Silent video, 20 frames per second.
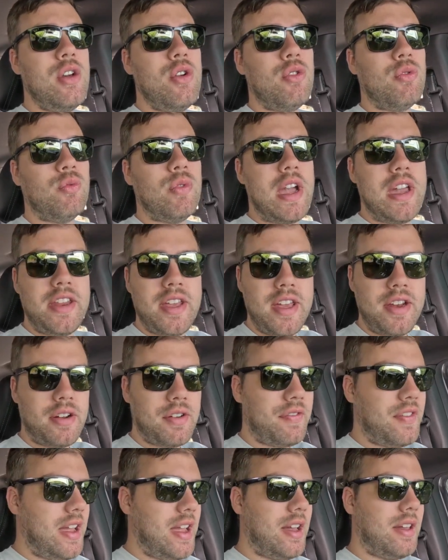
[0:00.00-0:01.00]
radiator
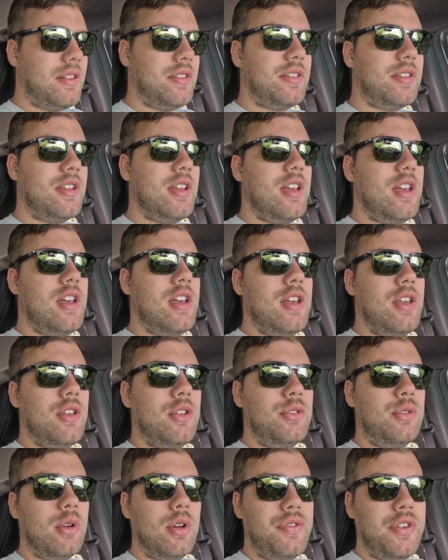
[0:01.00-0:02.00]
fans.
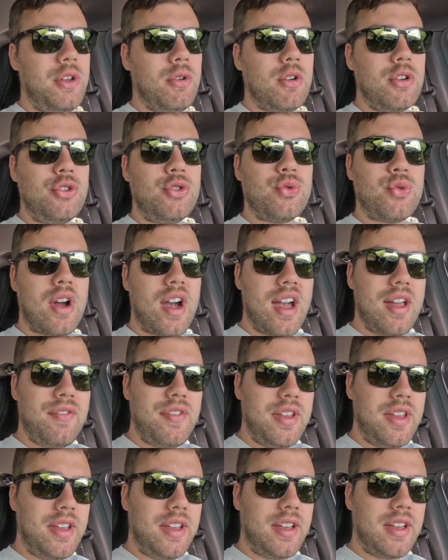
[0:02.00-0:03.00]
So if you're
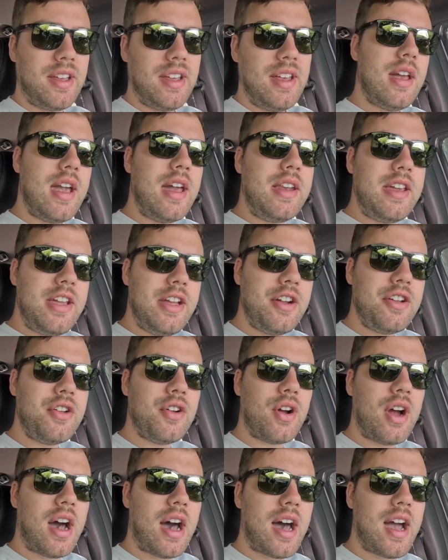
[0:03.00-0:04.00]
driving and hear
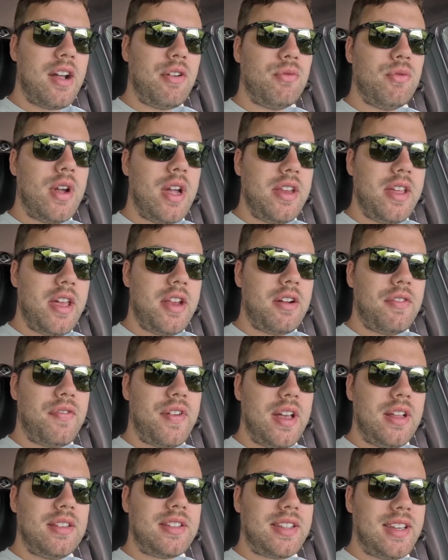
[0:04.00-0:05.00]
your high radiator
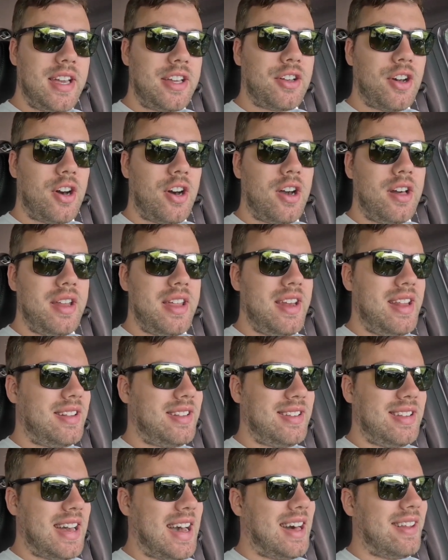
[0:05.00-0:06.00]
fans kick on and
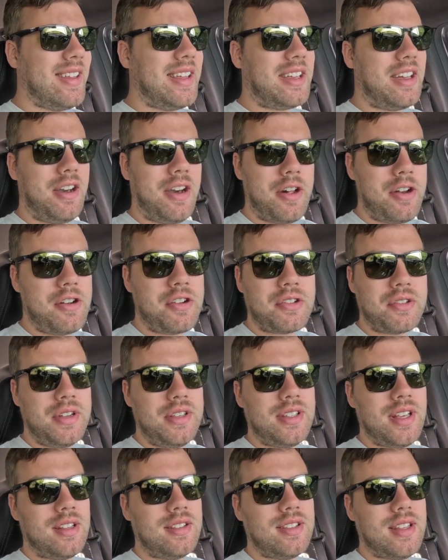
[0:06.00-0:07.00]
it's not like 100
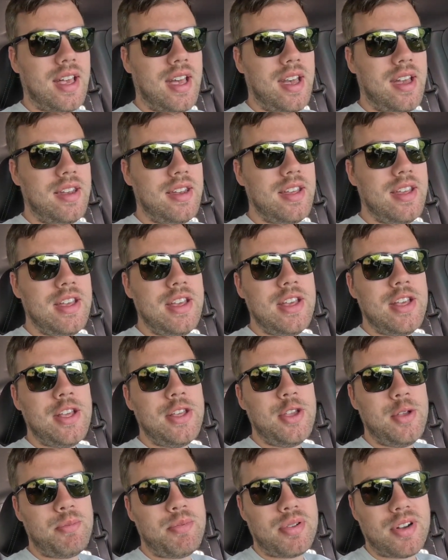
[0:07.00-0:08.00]
degrees outside,
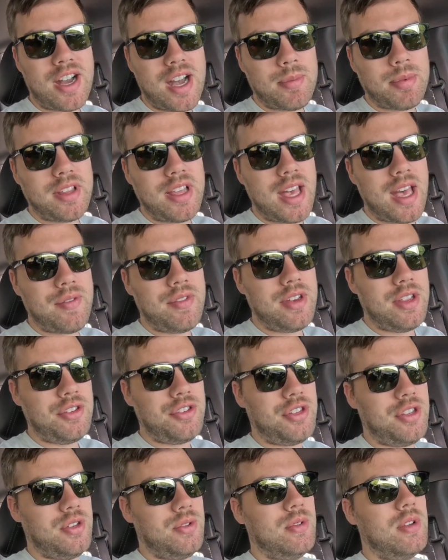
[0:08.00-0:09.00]
you probably have an
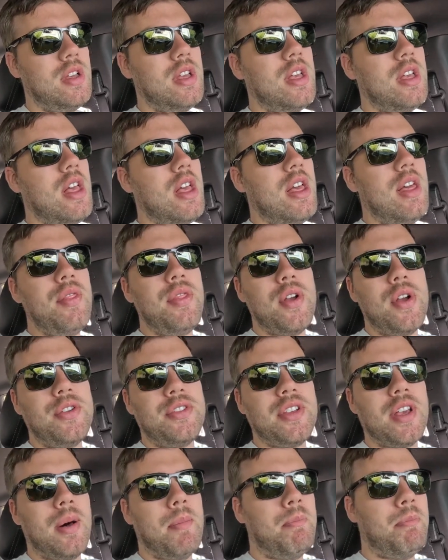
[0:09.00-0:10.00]
issue.
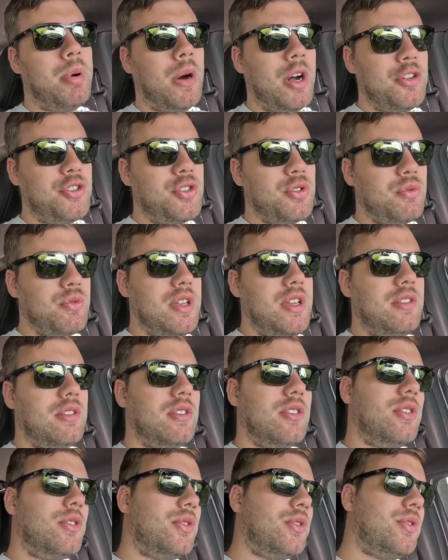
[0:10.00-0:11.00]
There's a bunch of
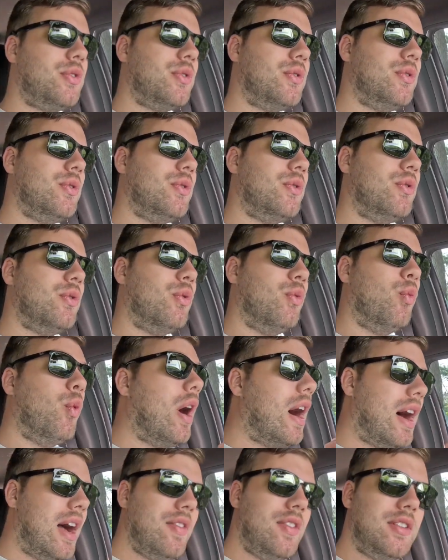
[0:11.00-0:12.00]
reasons
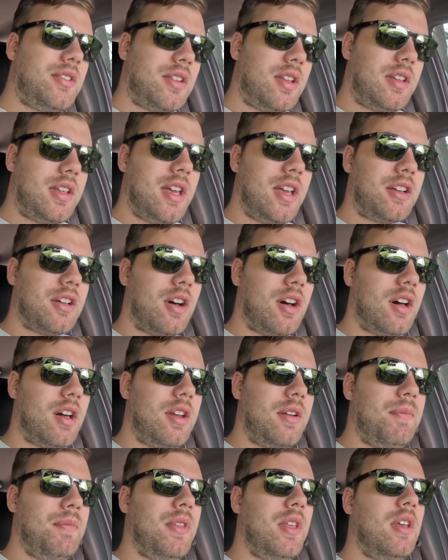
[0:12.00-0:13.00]
why this could kick
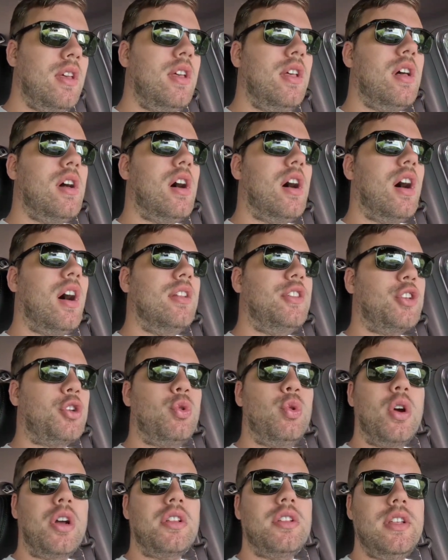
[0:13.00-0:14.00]
on. To
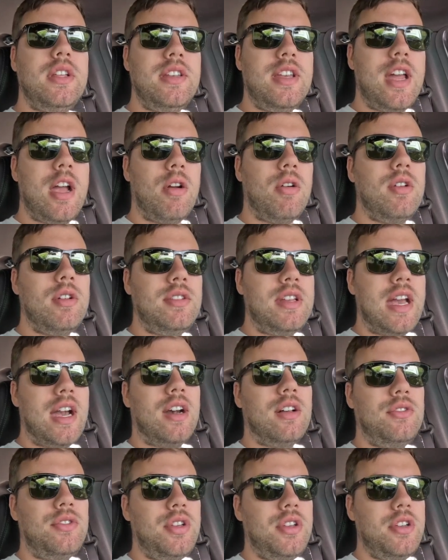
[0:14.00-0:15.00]
quickly narrow it
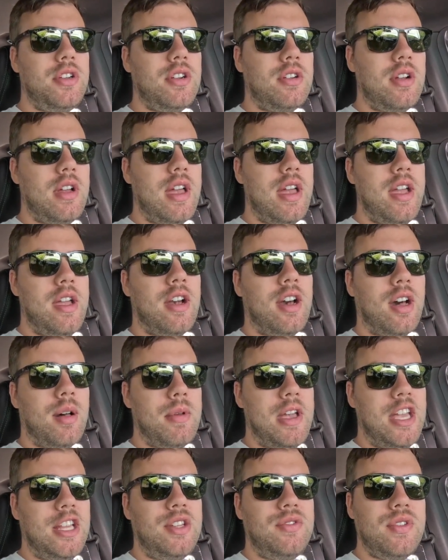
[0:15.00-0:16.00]
down to your
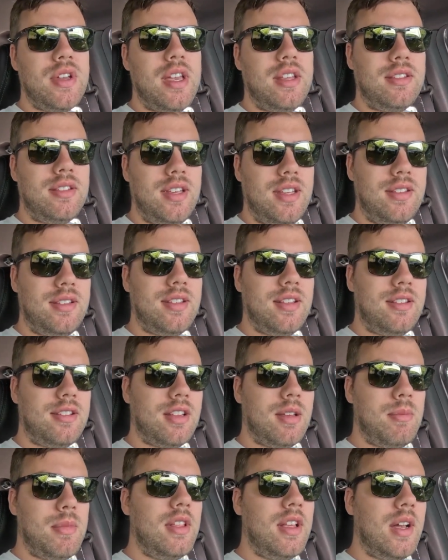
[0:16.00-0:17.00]
HVAC
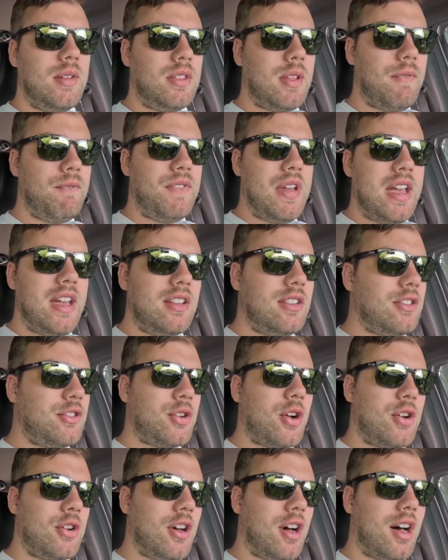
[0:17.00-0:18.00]
system, if the fans
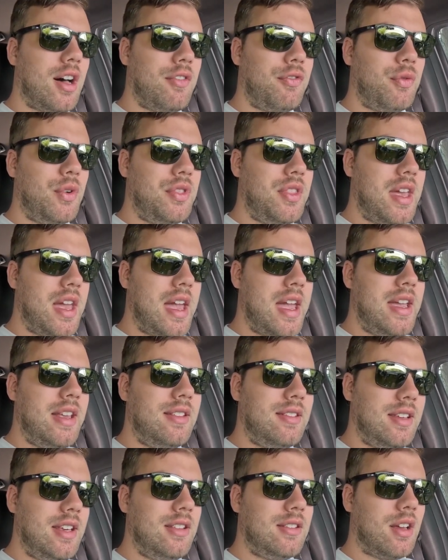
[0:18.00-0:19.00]
turn off when the
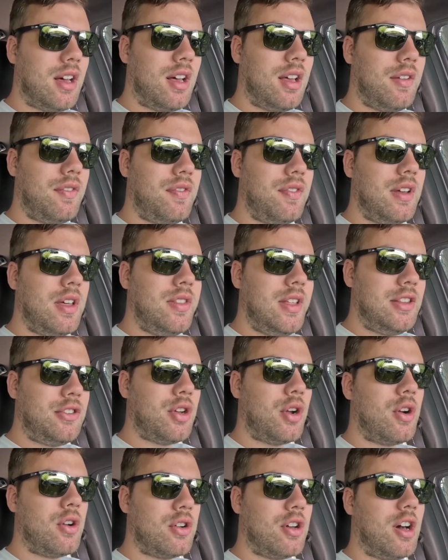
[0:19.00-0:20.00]
AC's off and they
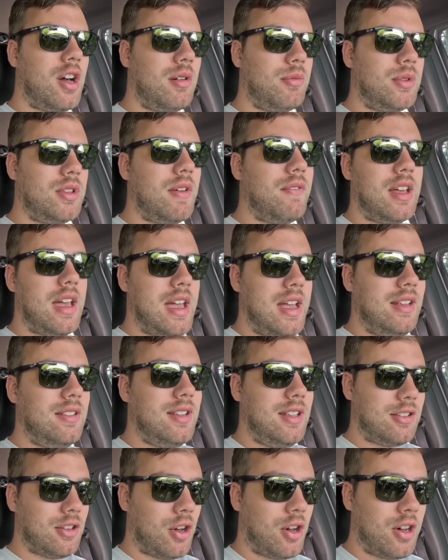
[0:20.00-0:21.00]
turn on when the
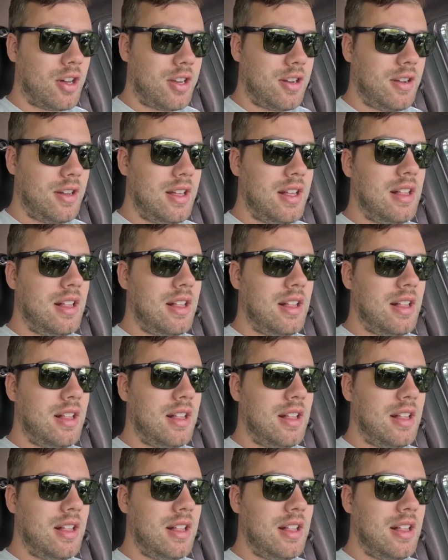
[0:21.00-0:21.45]
AC's on,